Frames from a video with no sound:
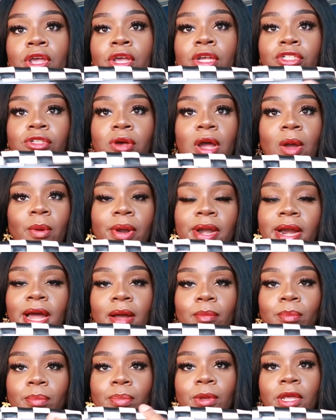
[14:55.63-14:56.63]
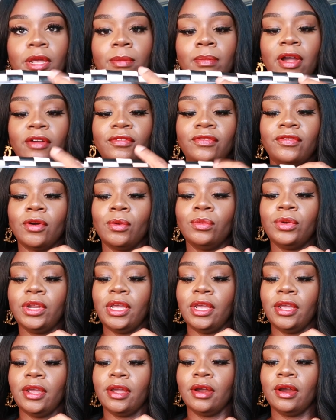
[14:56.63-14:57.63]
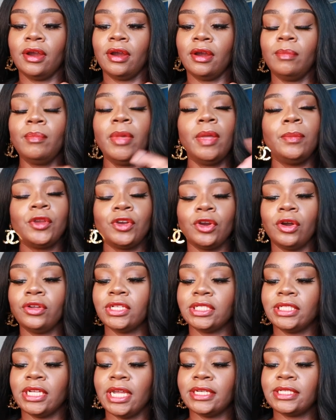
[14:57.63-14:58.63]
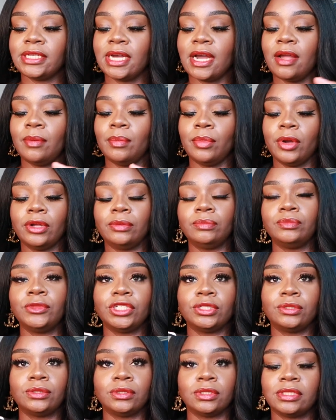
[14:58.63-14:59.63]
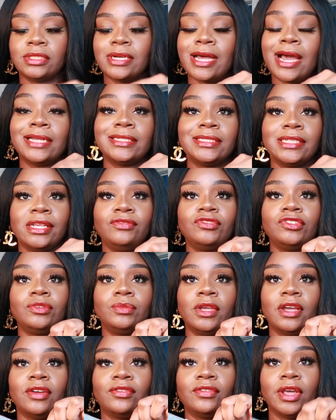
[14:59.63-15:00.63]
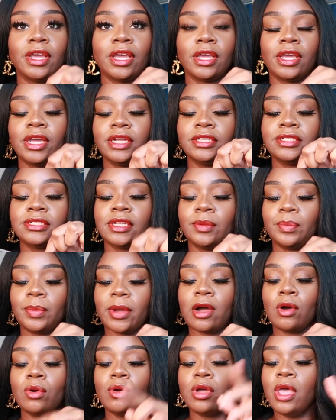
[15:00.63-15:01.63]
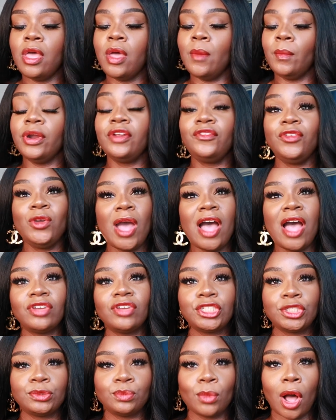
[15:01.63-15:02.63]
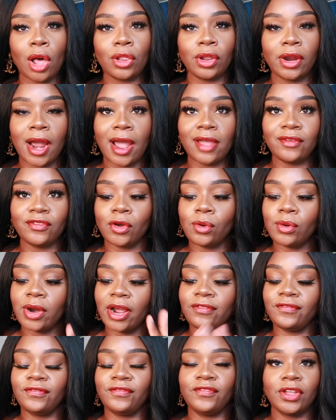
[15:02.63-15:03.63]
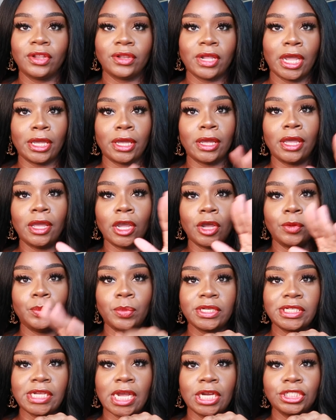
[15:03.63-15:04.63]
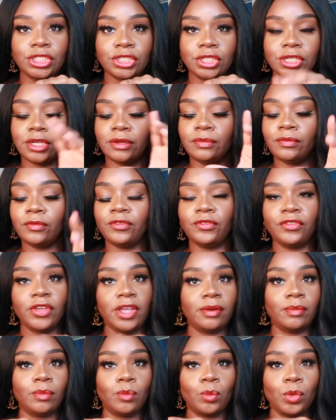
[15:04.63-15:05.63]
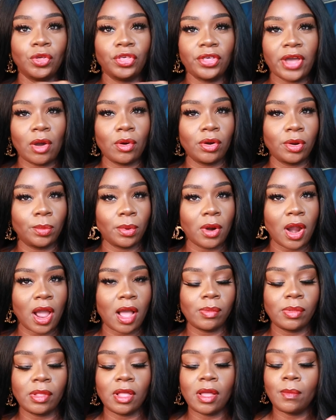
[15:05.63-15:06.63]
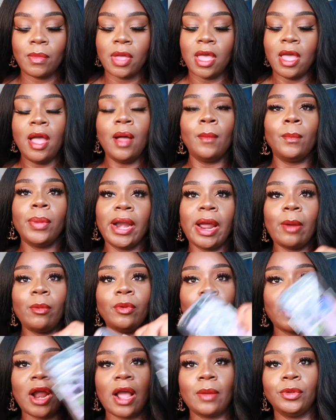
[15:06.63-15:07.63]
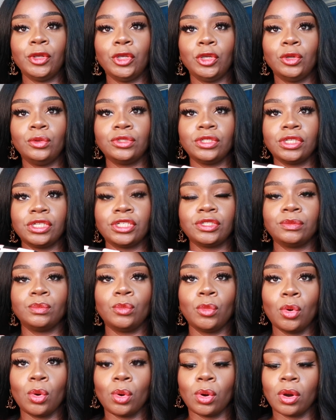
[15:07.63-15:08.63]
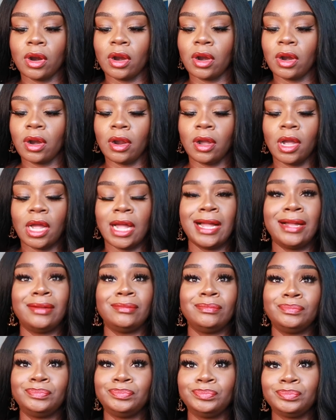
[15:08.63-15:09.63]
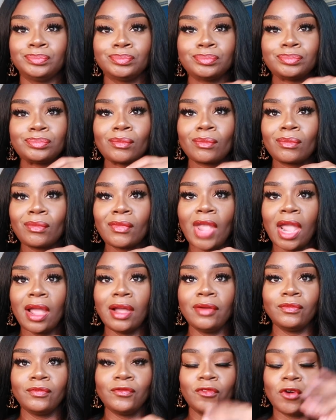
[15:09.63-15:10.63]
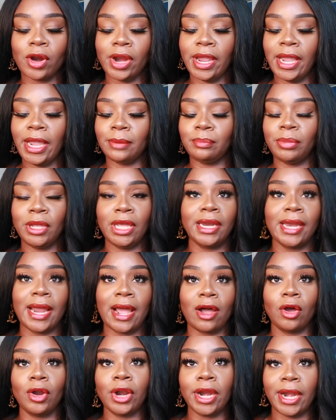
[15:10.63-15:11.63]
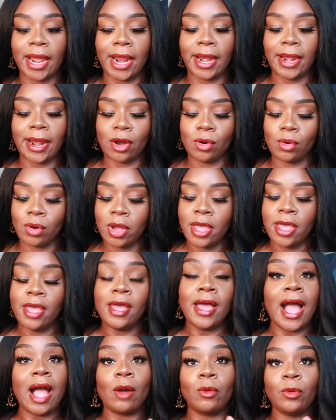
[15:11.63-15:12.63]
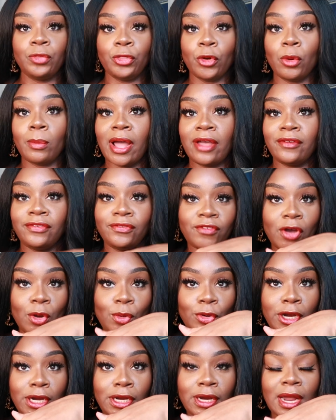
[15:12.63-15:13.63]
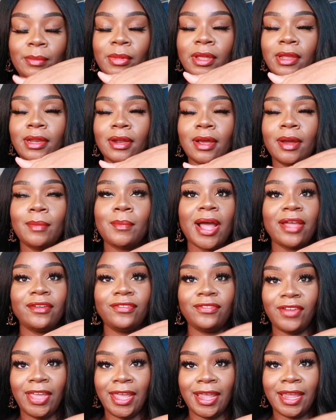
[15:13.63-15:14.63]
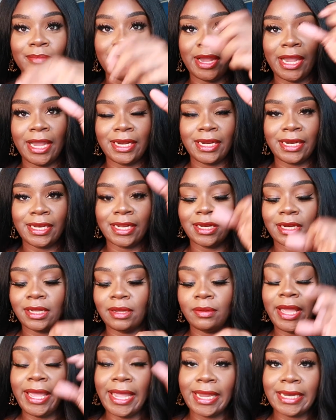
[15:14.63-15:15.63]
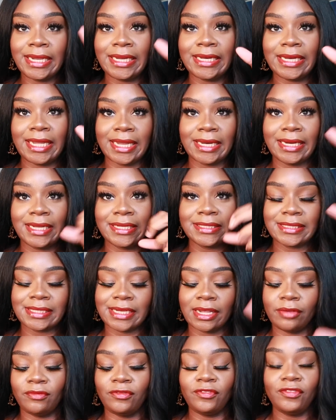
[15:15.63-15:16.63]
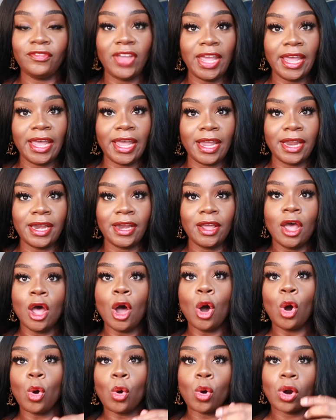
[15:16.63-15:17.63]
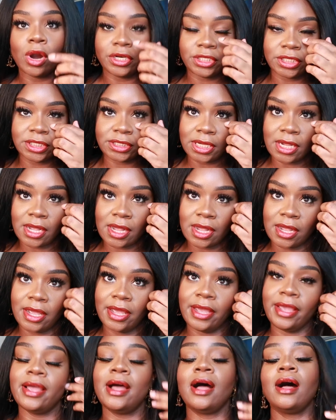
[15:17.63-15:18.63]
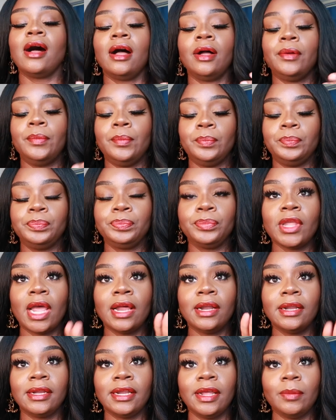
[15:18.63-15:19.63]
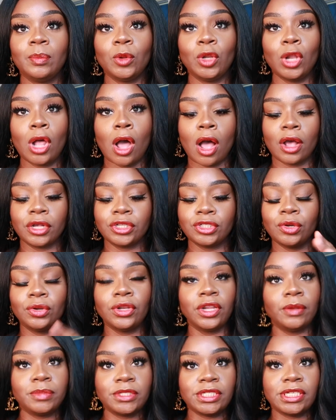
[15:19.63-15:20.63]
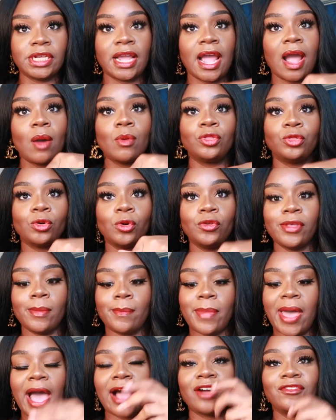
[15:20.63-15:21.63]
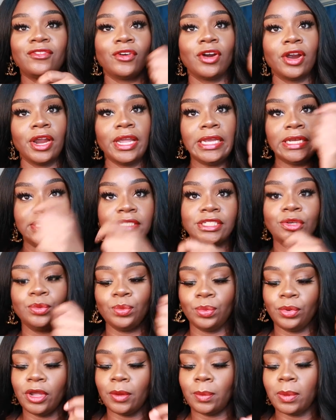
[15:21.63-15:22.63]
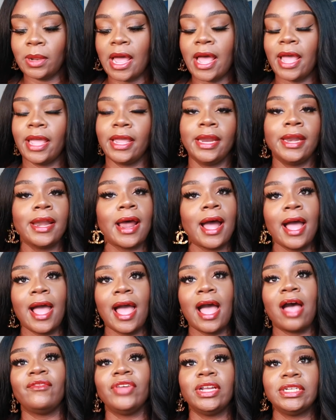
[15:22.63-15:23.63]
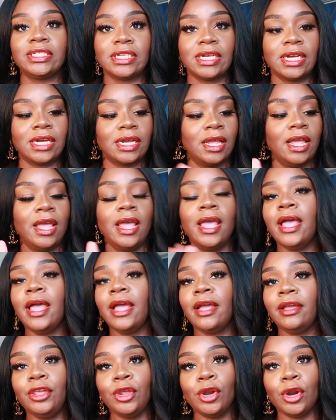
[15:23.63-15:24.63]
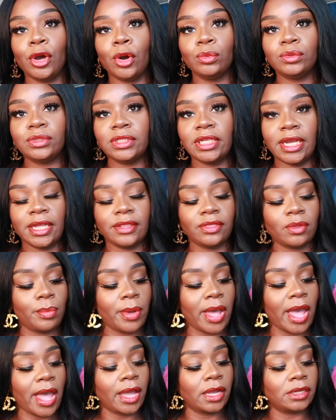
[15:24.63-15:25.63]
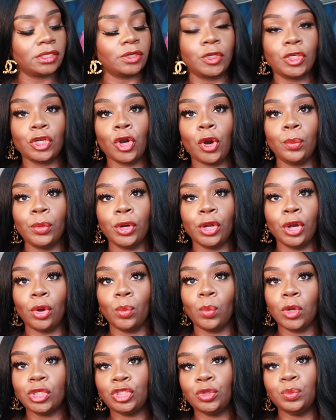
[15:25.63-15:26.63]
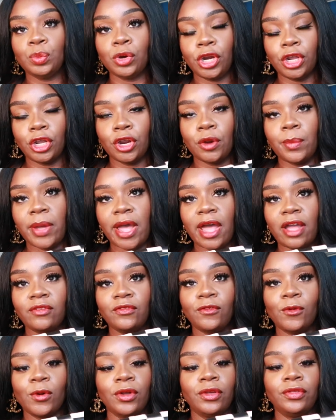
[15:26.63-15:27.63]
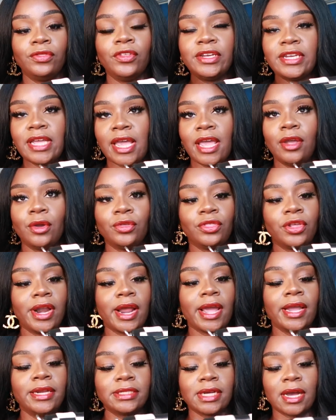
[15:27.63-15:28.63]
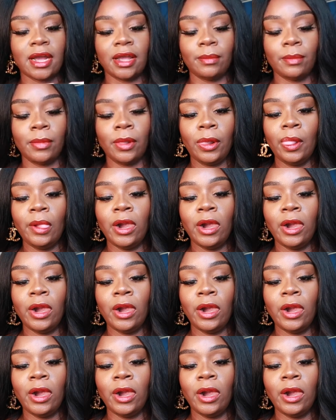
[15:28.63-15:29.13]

So I would not keep my phone here, maybe during the daytime, but this is not safe to me. I feel like it could slip out. But if you a smaller iPhone, I feel like it could potentially fit without a problem. But I would probably use this more um, for hand, being not on a night out. I would throw my phone in, I mean, my fan, my handy dandy, handy dandy slim fan, or just a, um, lip gloss or lipstick I would throw in the back for easy reapplying and not having to, you know, dig in the bag, determining on what you put in your bag for the day or the nighttime.